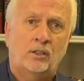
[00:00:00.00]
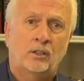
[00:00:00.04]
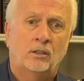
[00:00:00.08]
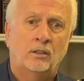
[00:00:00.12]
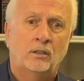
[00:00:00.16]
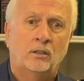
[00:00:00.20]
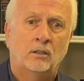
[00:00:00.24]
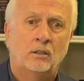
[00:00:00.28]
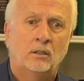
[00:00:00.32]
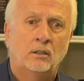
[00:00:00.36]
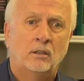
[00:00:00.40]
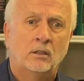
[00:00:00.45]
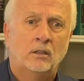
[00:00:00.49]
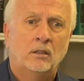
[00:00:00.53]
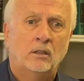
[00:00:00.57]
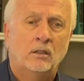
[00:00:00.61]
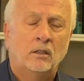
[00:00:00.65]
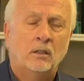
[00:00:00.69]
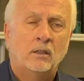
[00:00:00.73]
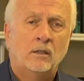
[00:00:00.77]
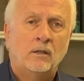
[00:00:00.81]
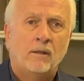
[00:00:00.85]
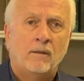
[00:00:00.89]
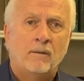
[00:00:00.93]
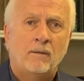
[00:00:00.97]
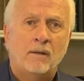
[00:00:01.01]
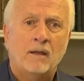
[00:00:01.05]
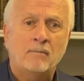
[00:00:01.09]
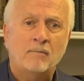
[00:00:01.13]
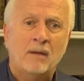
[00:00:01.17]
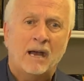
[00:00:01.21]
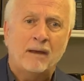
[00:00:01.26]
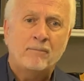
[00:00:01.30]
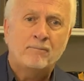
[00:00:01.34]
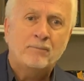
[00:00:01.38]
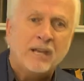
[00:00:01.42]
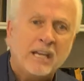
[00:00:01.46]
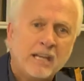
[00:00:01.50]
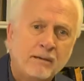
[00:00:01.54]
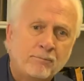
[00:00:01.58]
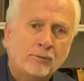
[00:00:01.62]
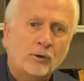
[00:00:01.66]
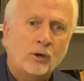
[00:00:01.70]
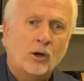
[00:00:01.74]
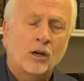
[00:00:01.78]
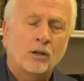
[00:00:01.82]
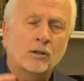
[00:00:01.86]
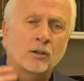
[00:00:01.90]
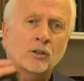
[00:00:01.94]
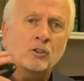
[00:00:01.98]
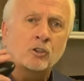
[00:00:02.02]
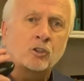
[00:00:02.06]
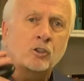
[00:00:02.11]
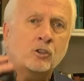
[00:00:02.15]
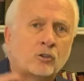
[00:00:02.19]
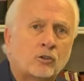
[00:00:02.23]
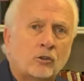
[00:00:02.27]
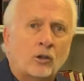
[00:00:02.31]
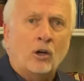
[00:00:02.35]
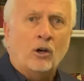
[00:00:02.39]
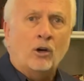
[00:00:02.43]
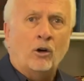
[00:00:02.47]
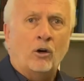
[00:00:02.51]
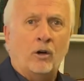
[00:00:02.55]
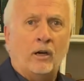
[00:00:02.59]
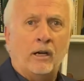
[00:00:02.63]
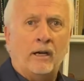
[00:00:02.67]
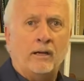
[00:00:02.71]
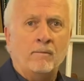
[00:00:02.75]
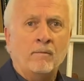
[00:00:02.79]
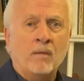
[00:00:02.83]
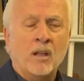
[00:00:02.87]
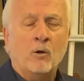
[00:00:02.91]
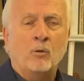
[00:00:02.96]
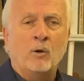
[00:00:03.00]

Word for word: Yep. Mm-hmm. And my people are destroyed.